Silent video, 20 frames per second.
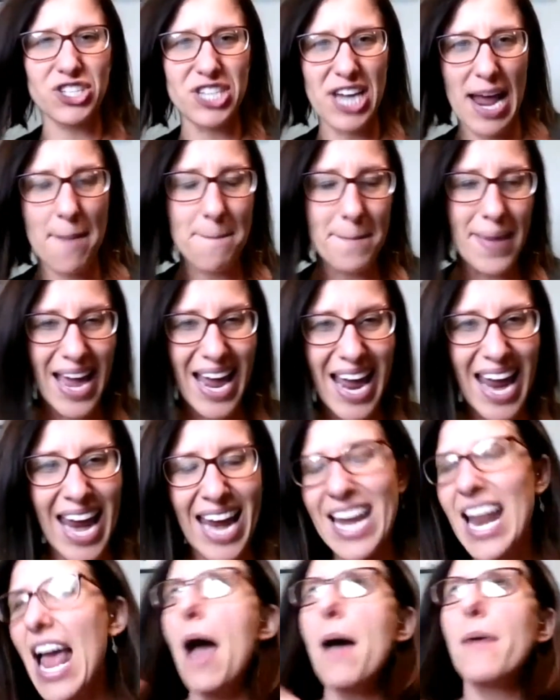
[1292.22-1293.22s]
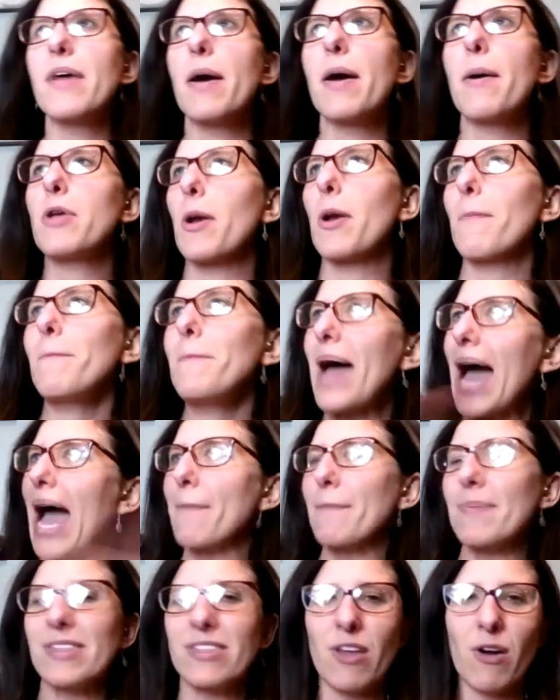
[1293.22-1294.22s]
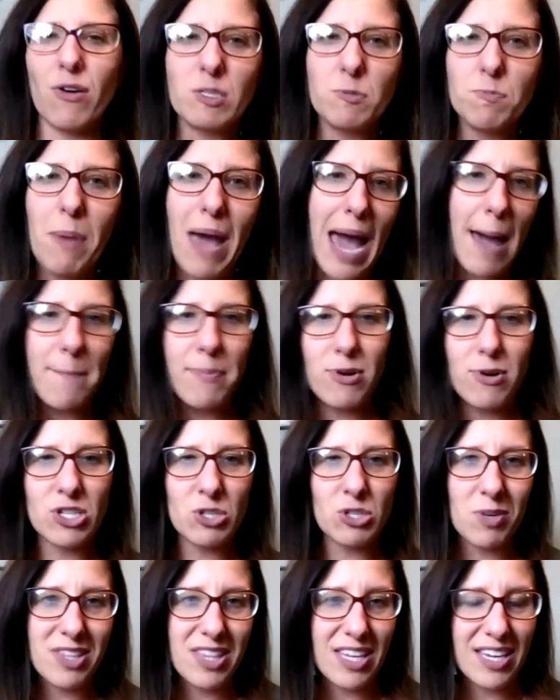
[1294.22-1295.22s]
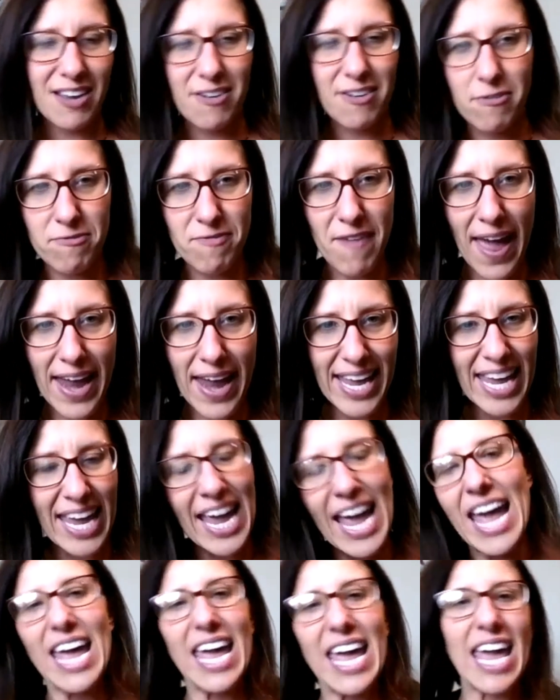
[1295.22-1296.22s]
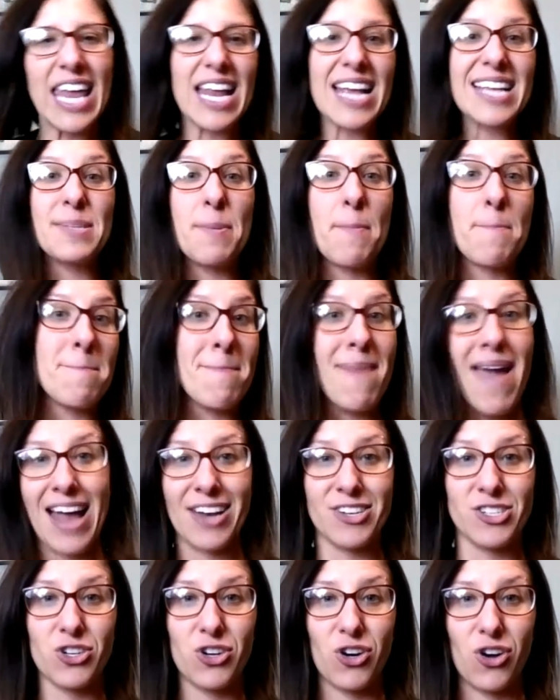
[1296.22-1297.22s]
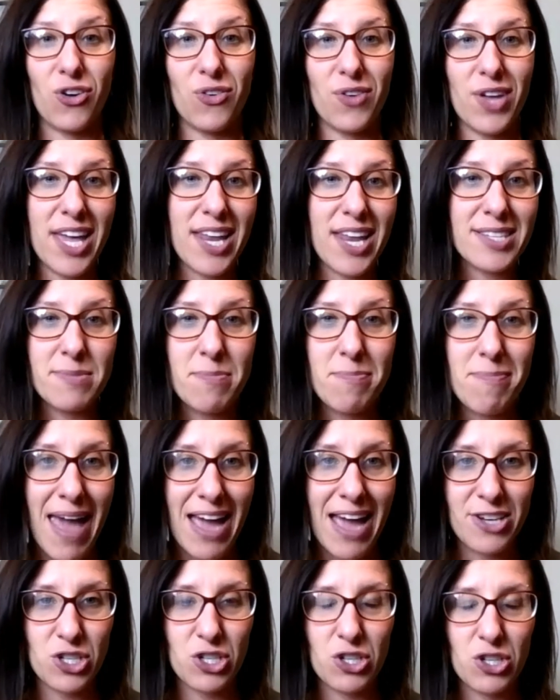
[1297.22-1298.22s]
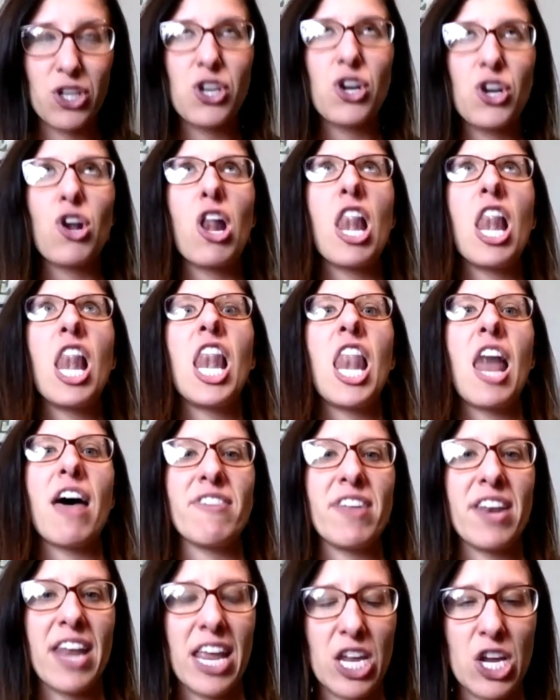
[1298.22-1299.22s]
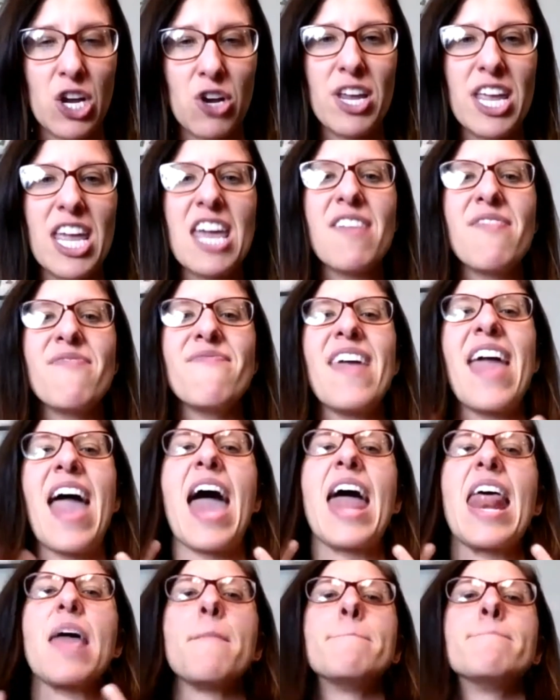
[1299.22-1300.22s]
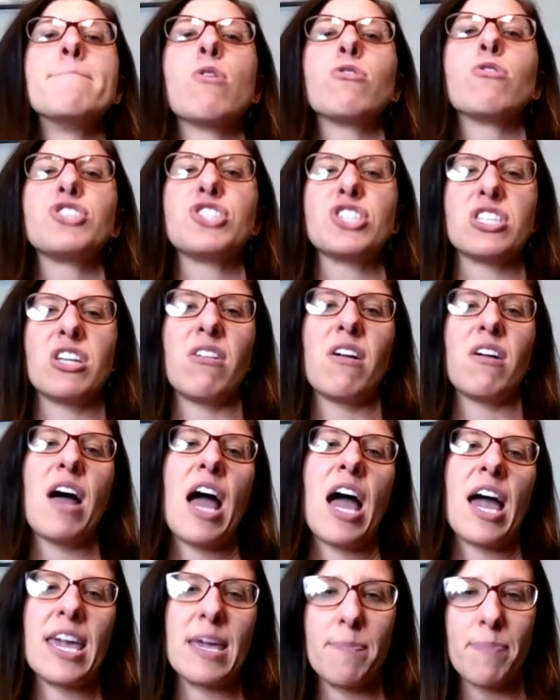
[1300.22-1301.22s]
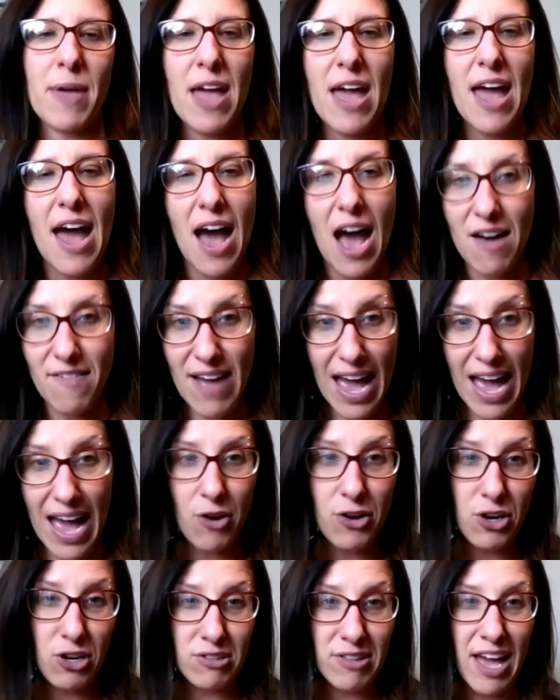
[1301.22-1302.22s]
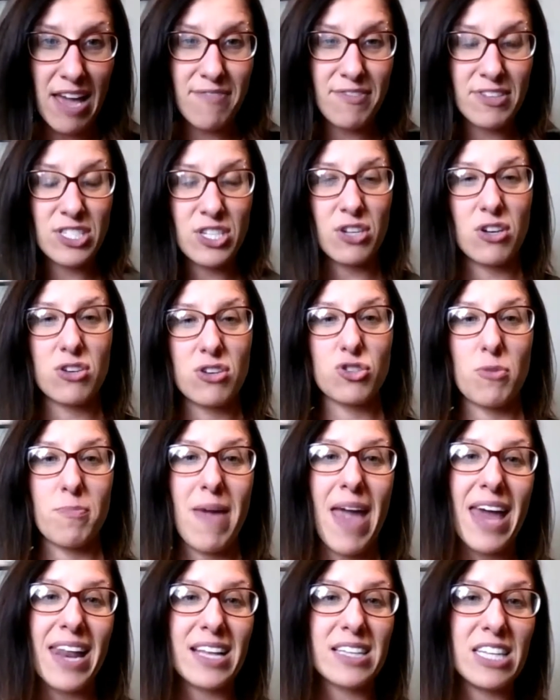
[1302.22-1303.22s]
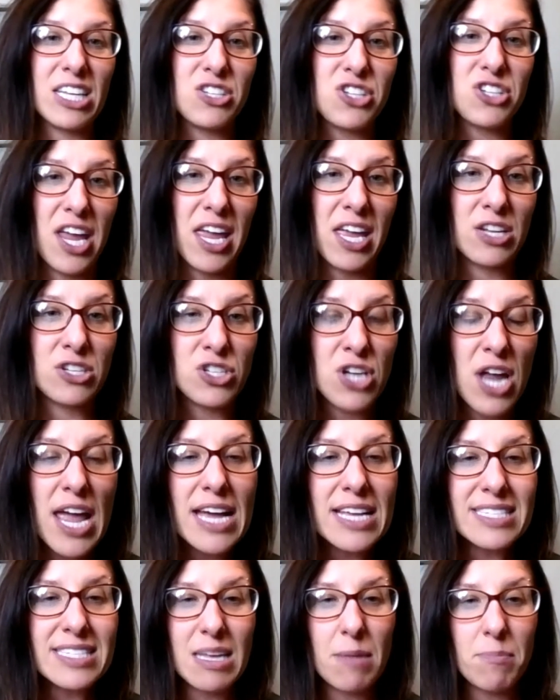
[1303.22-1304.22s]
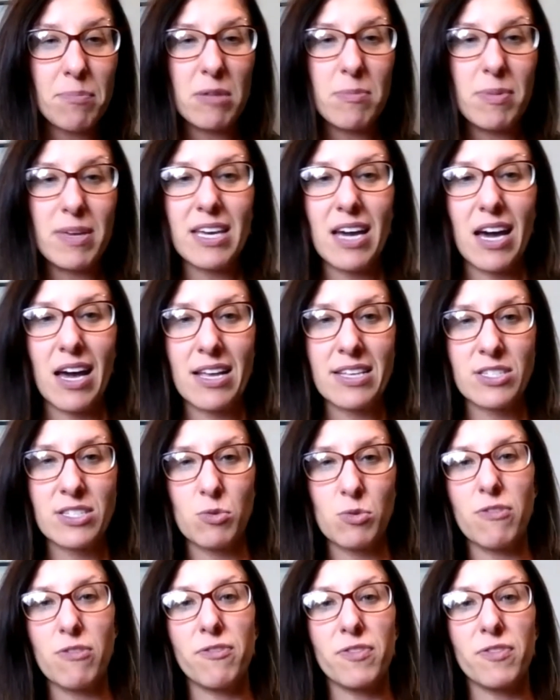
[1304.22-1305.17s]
champagne, though you're popping those poppers with the confetti. It is magical. It is magical. And you're loving it. You're in that emotional hype of how your life is going to dramatically change simply because we